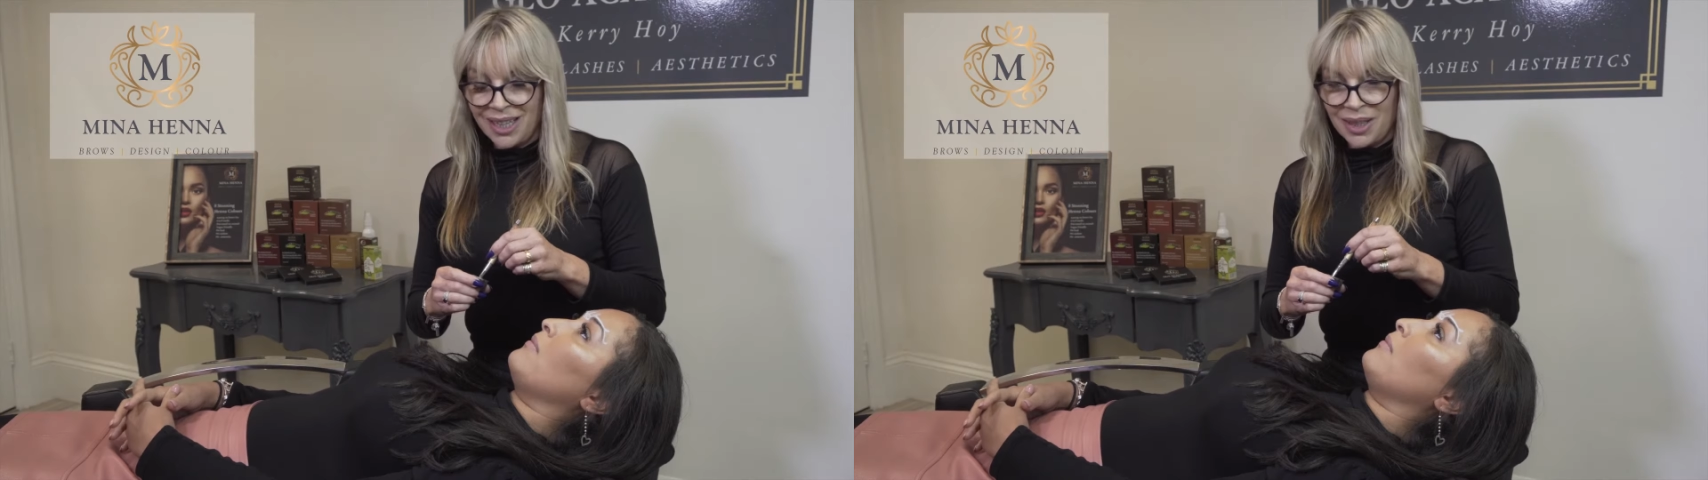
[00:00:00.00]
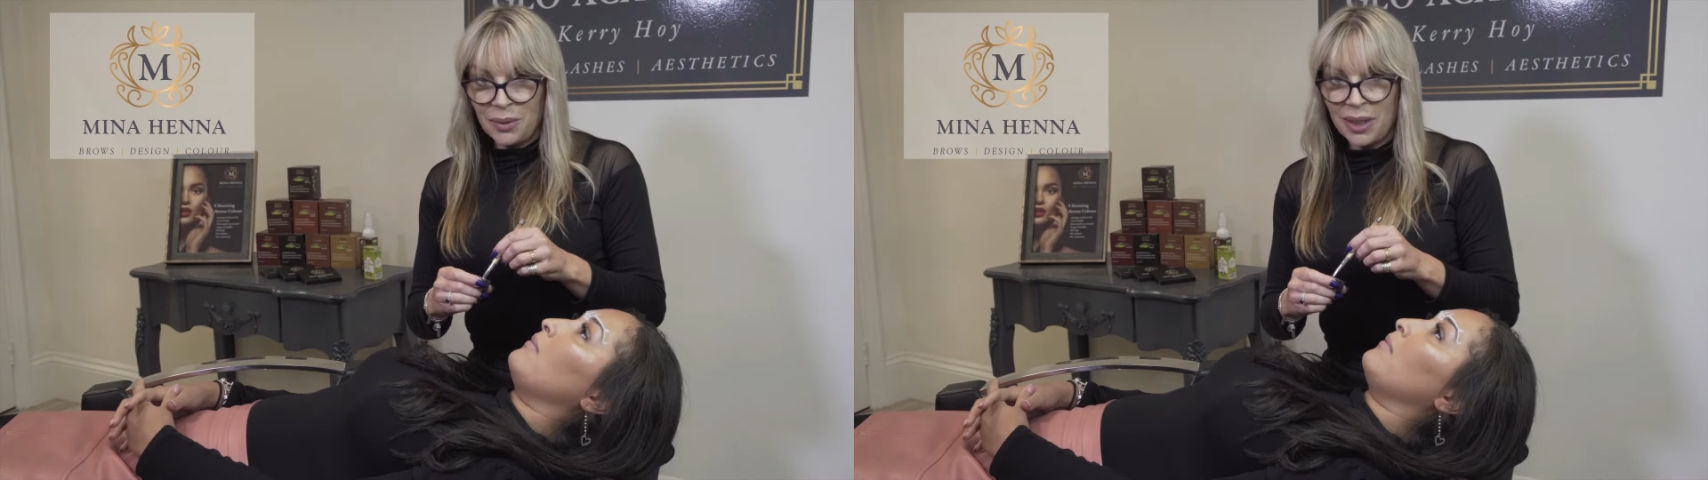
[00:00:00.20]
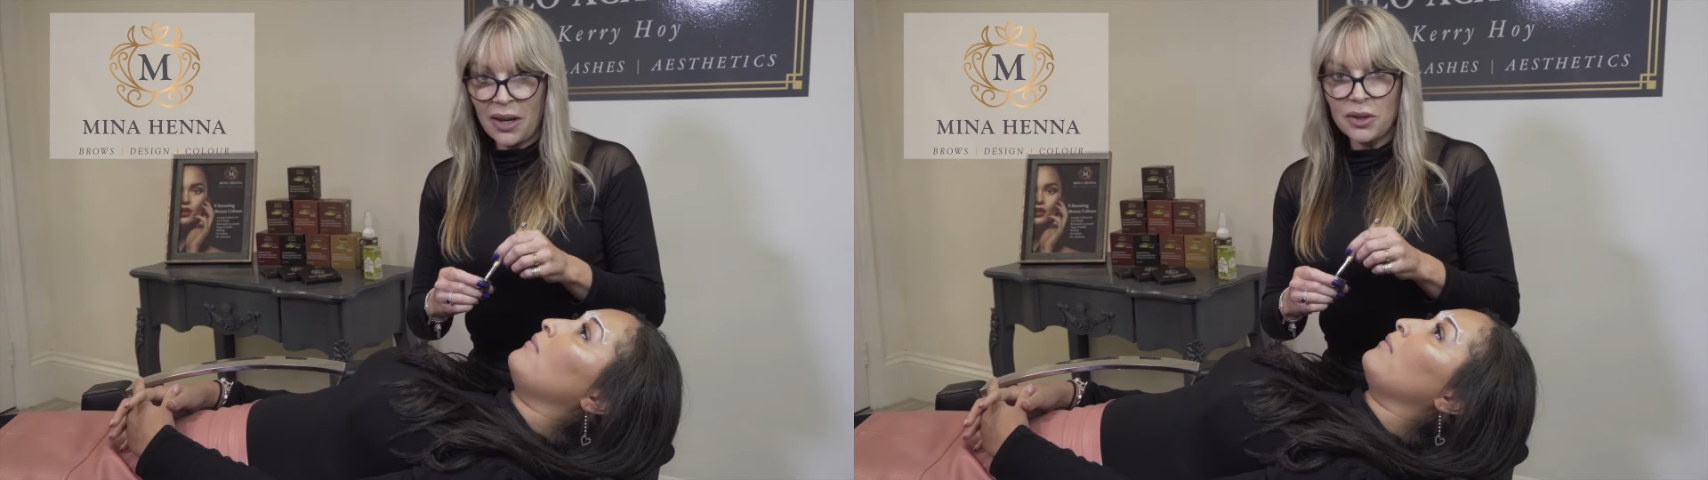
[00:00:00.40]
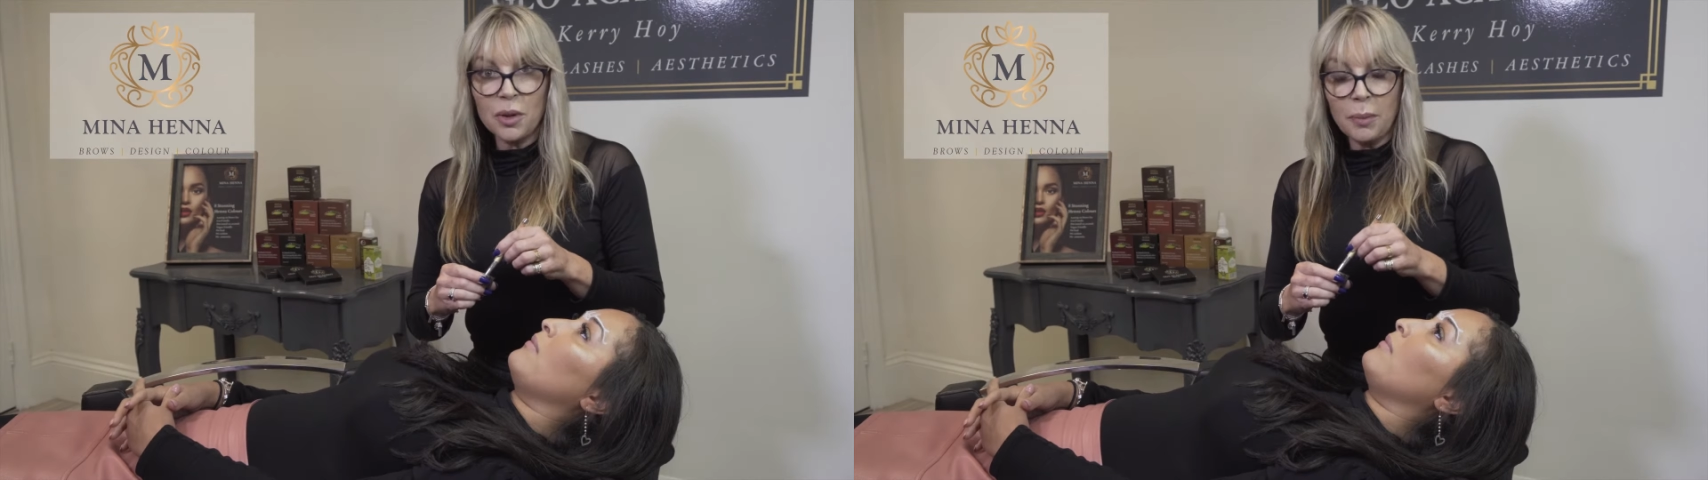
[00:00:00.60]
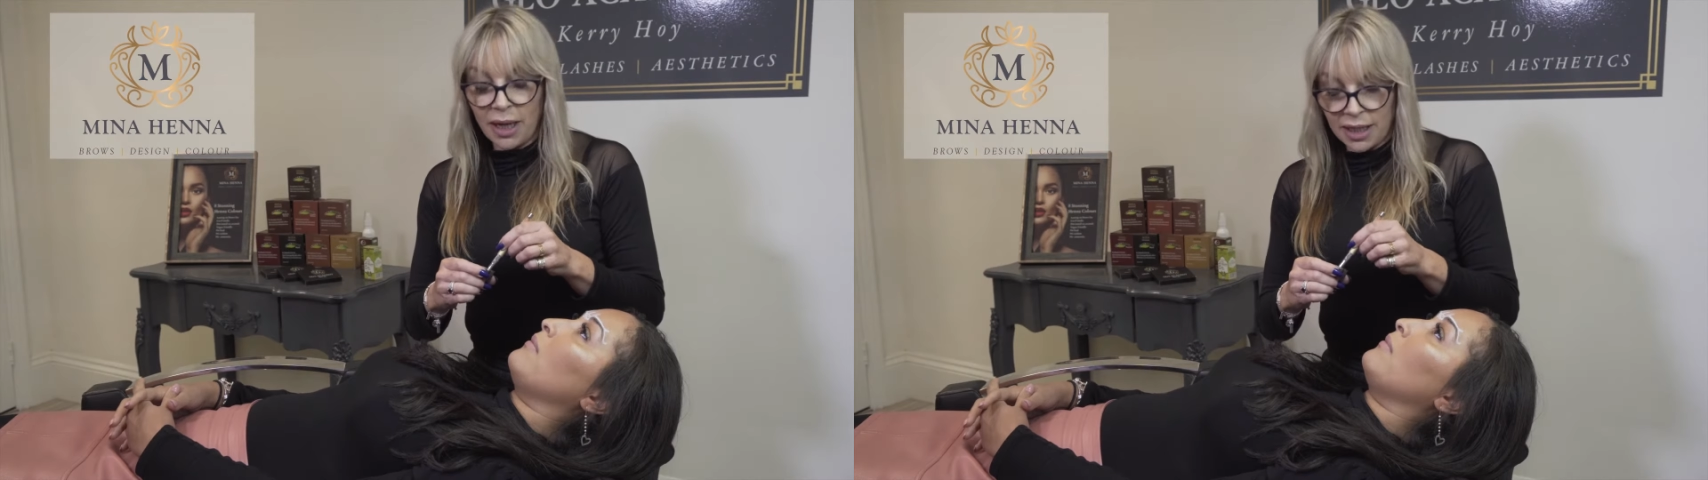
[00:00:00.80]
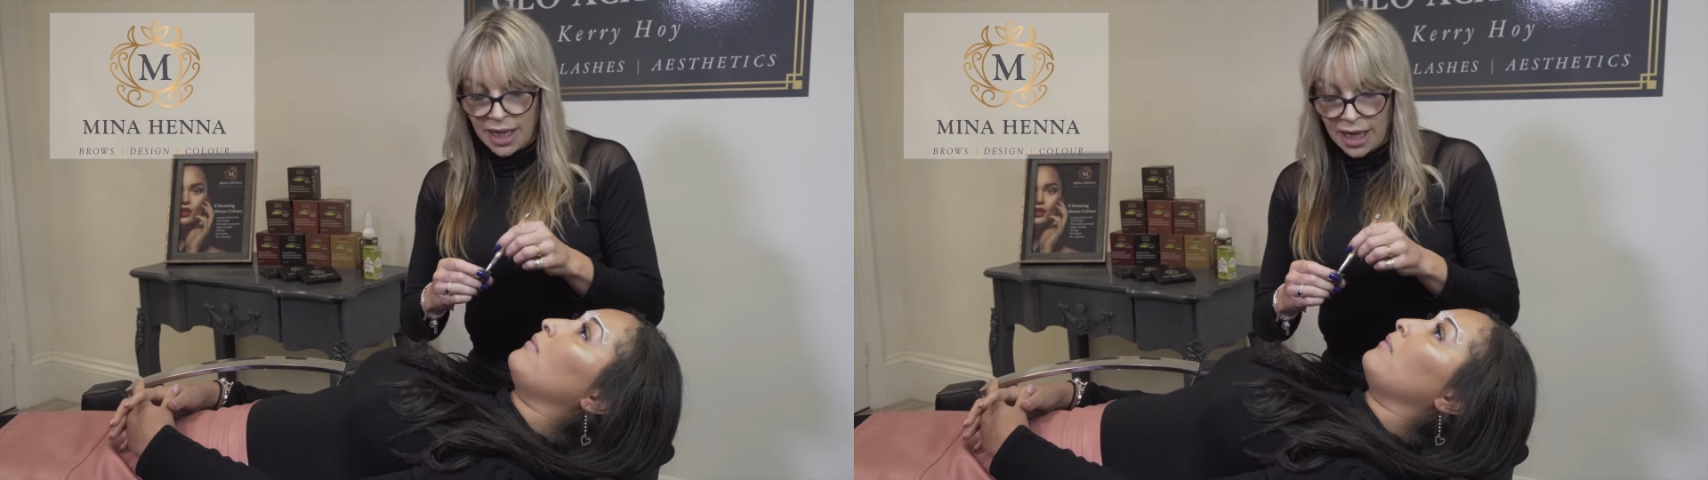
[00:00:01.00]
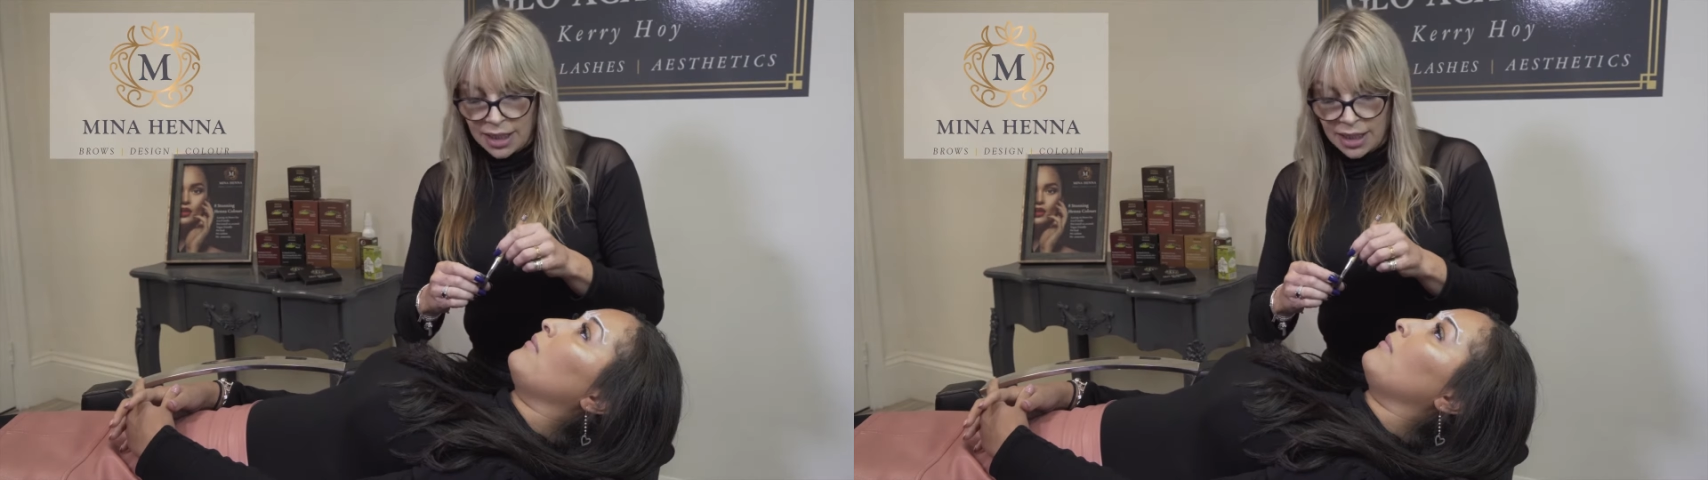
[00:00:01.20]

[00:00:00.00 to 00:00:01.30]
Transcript: We're going to apply the henna